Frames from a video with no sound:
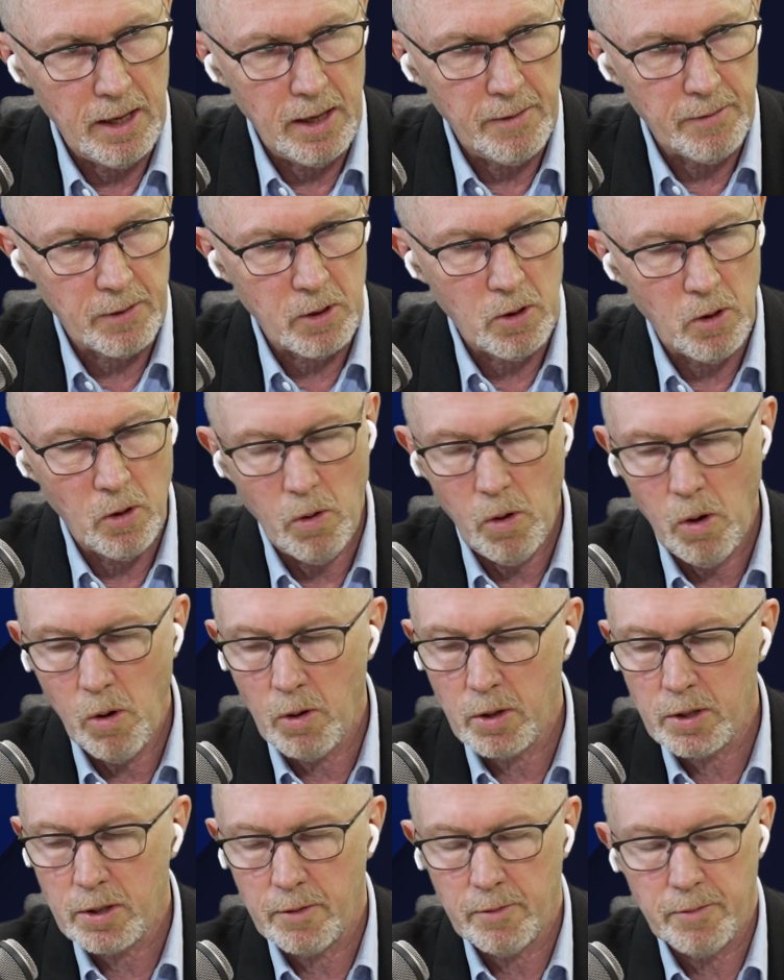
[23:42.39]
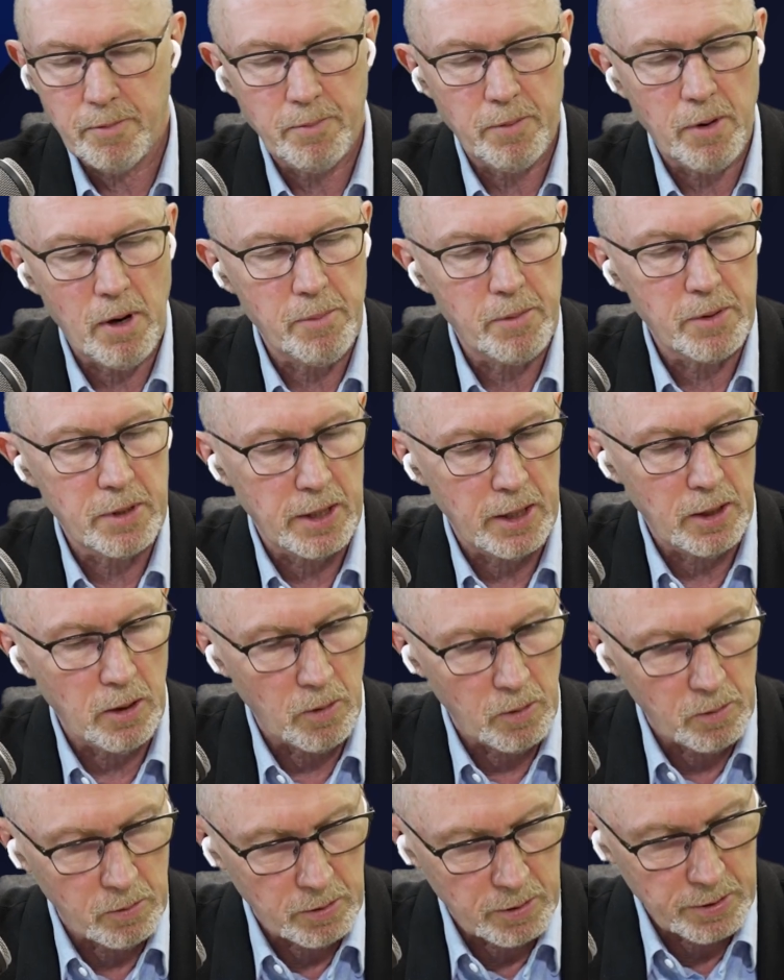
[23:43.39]
a cohort of property
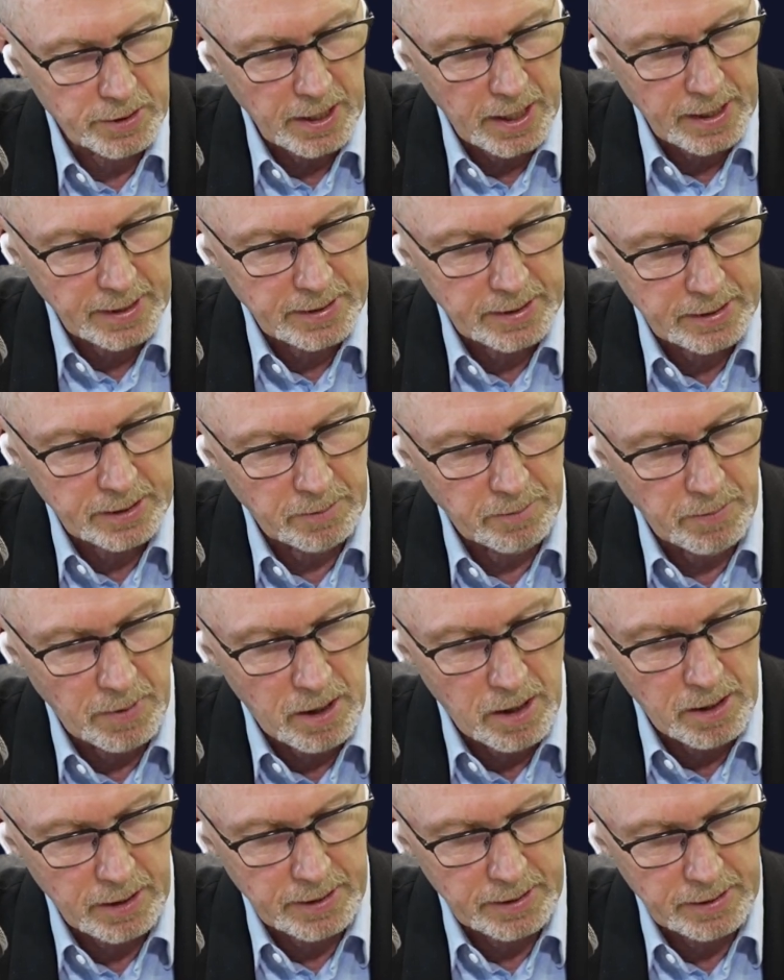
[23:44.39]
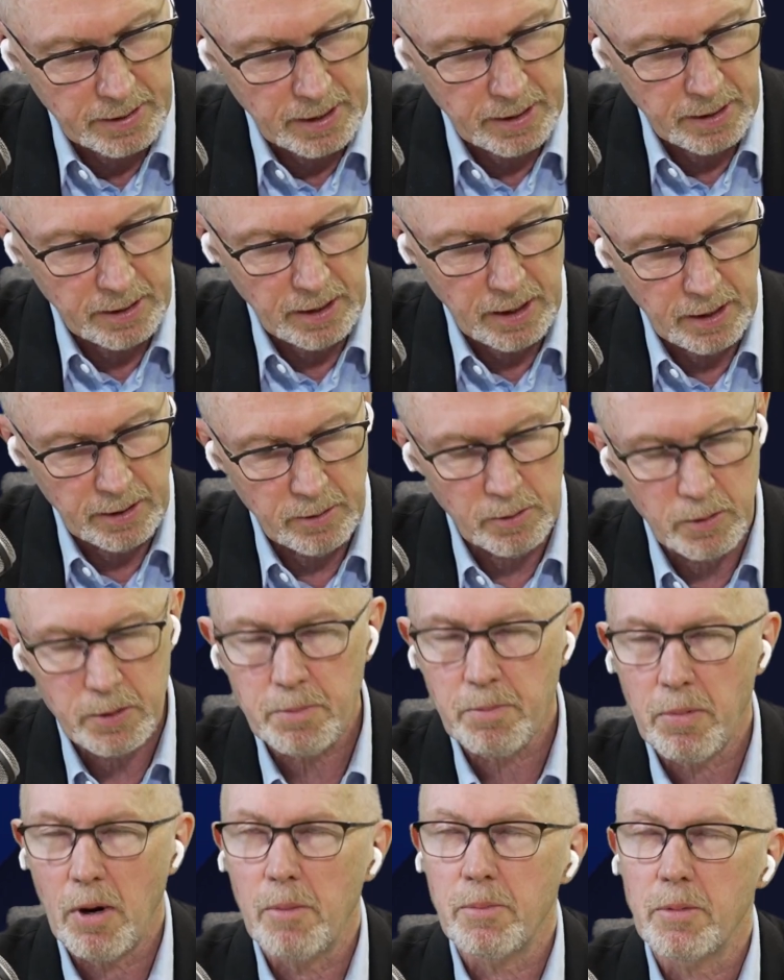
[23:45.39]
owners exit the market and
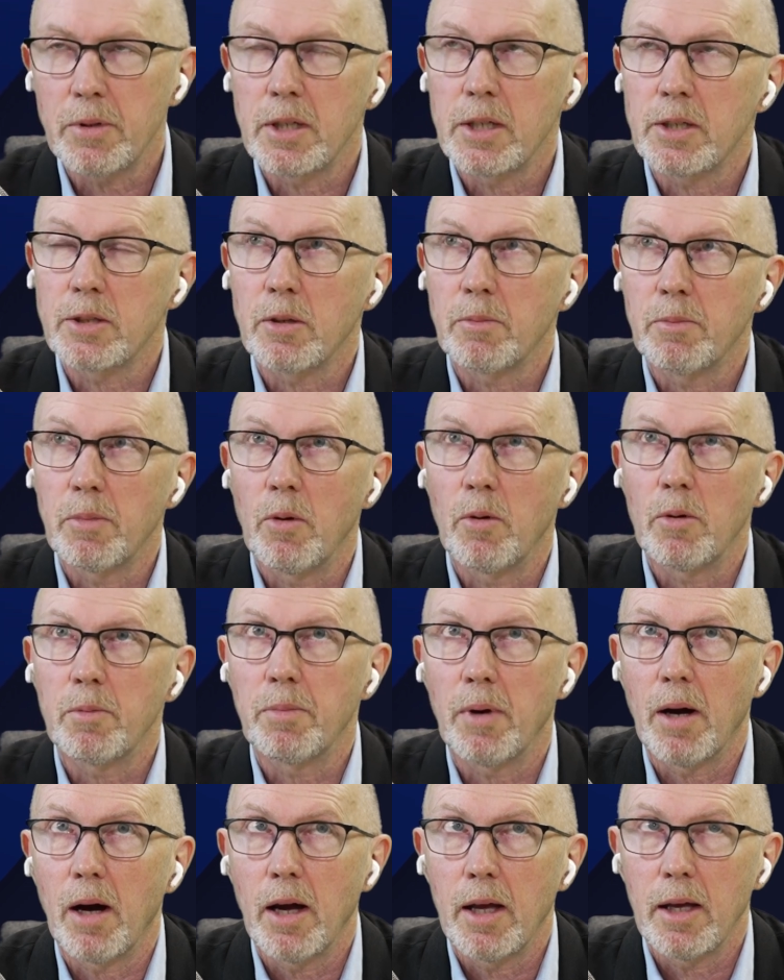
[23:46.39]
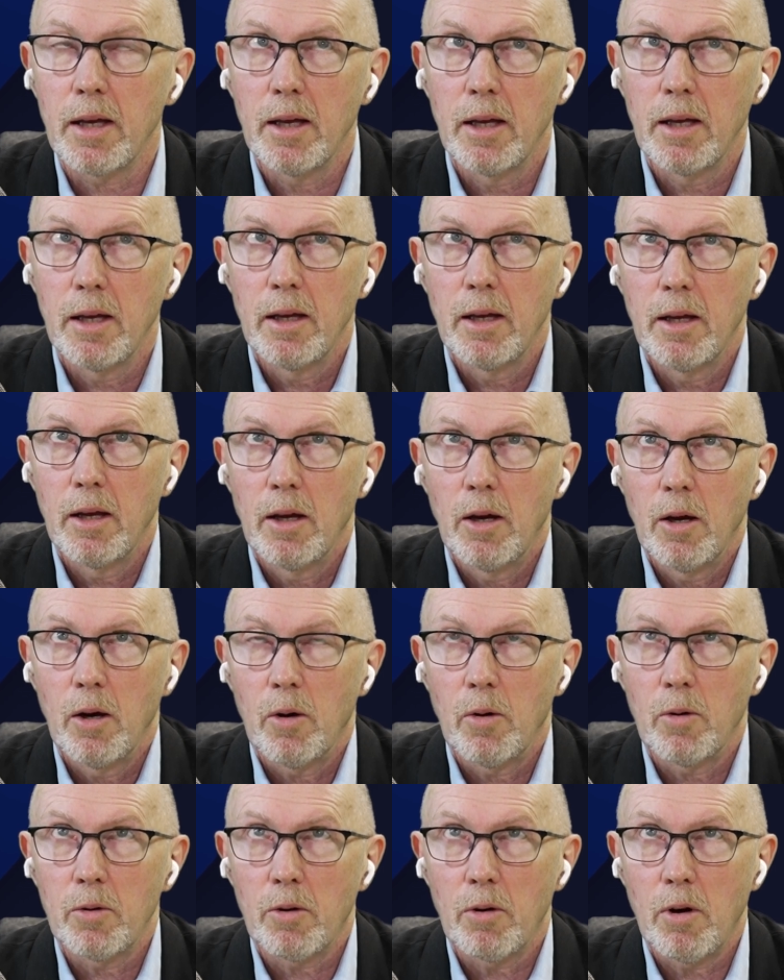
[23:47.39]
those properties are bought by
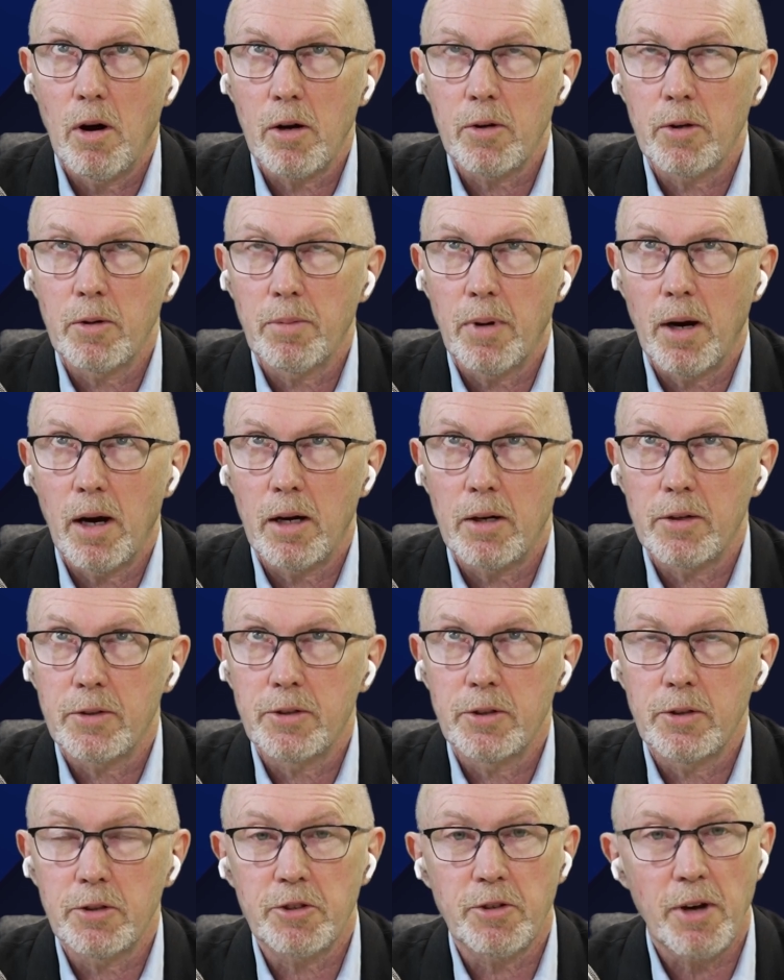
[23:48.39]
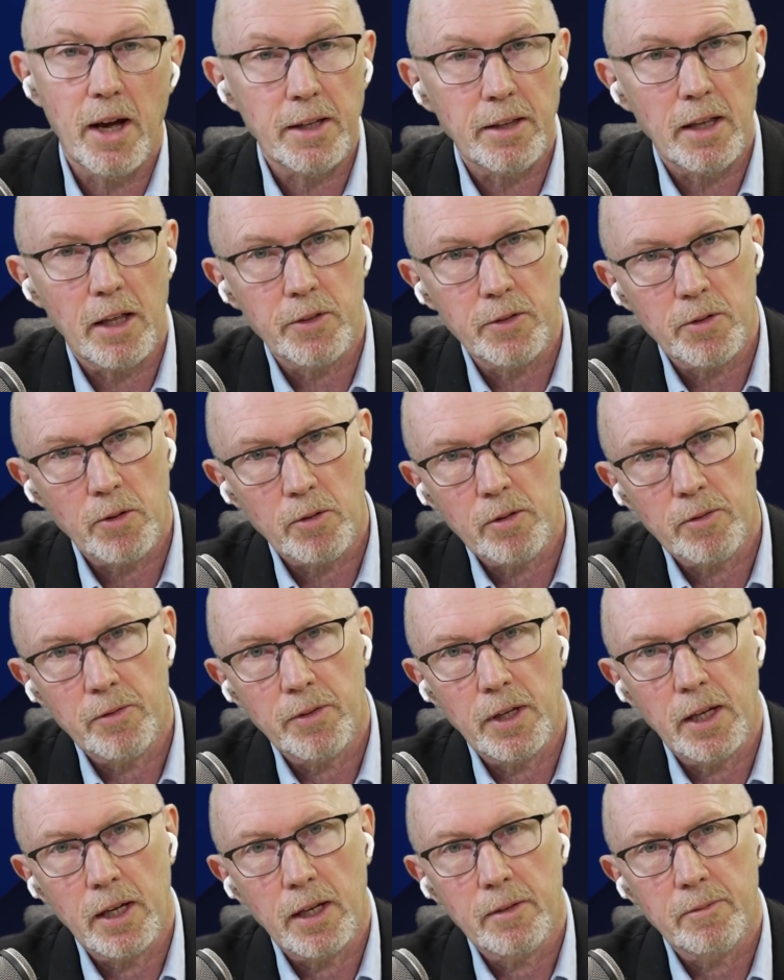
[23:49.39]
owner-occupiers, do you track that sort of
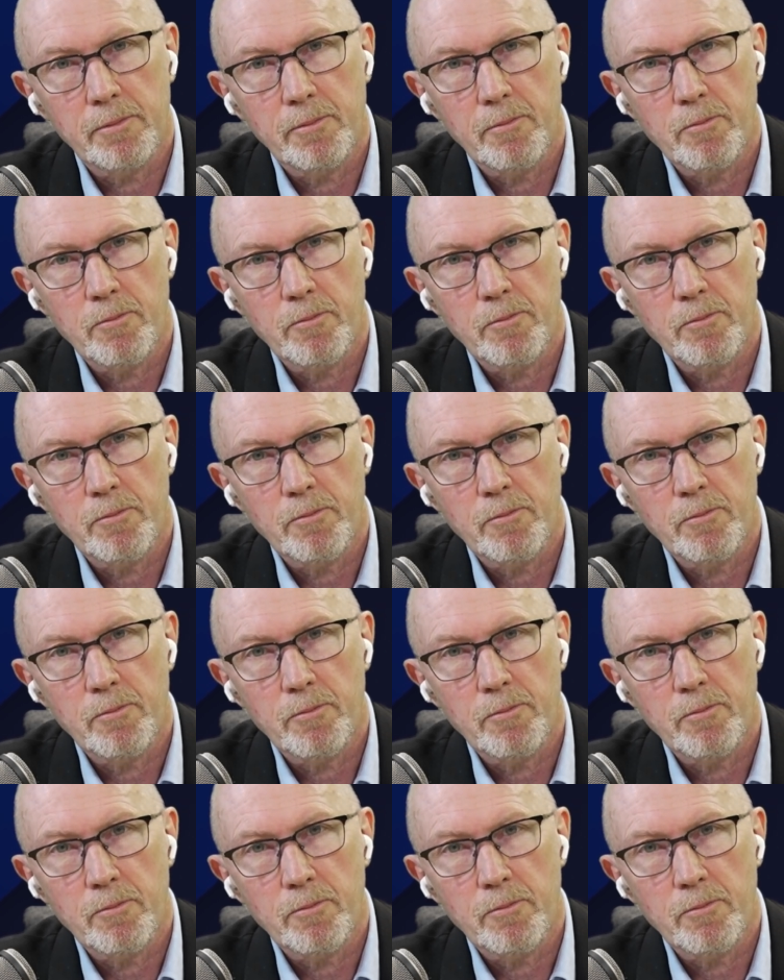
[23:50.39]
thing?